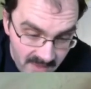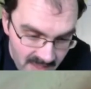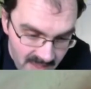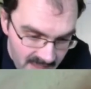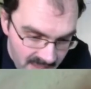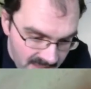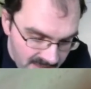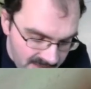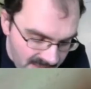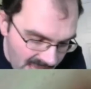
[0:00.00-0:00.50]

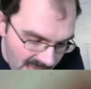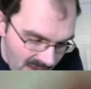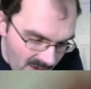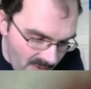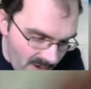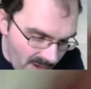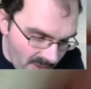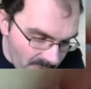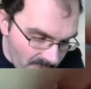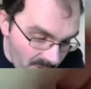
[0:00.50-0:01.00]
Now I
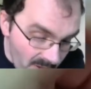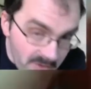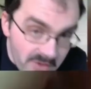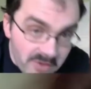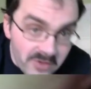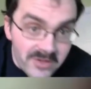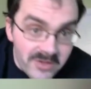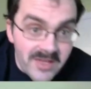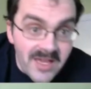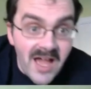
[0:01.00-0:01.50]
thought I'd show you
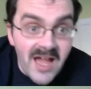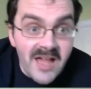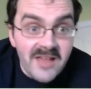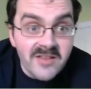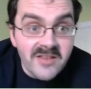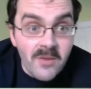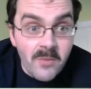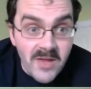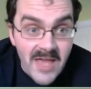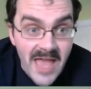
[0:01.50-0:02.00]
guys what
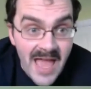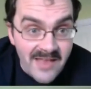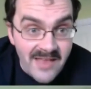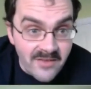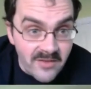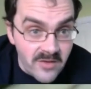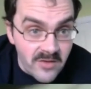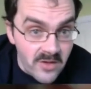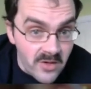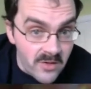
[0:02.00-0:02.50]
you had to
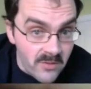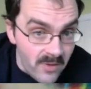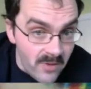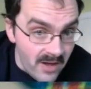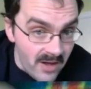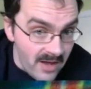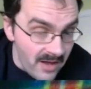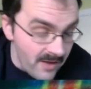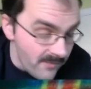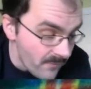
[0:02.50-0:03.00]
do
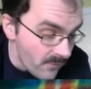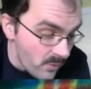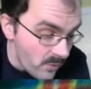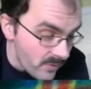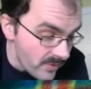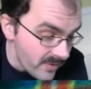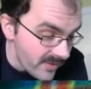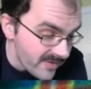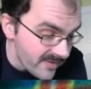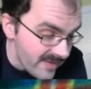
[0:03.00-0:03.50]
for
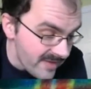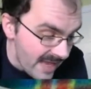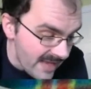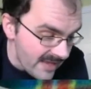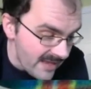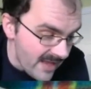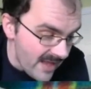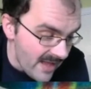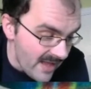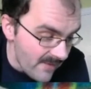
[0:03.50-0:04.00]
this
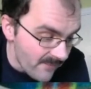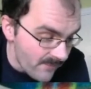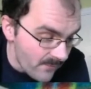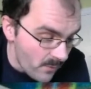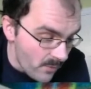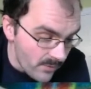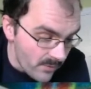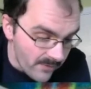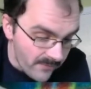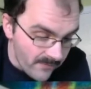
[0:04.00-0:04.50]
for
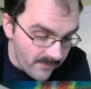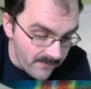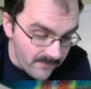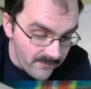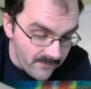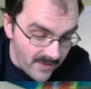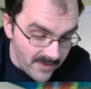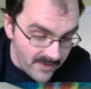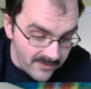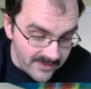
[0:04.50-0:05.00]
the final
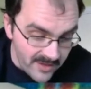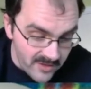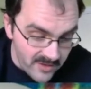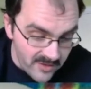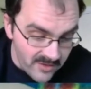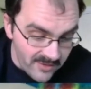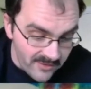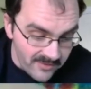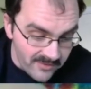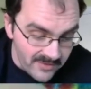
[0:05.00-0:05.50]
touches of
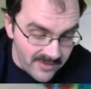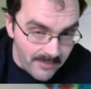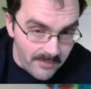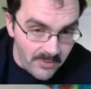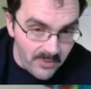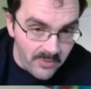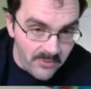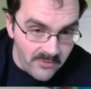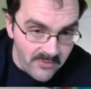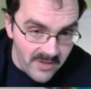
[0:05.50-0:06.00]
step
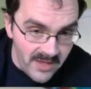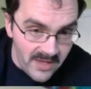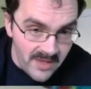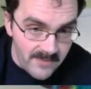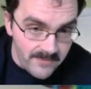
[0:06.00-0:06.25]
3.